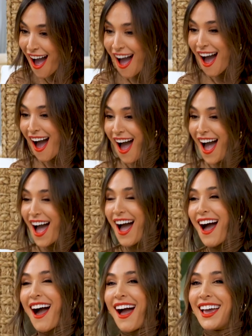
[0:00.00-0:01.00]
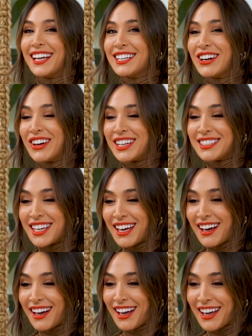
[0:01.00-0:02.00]
Yeah, fiber is just a
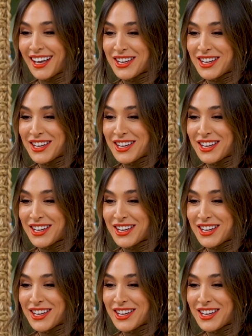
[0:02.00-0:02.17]
food.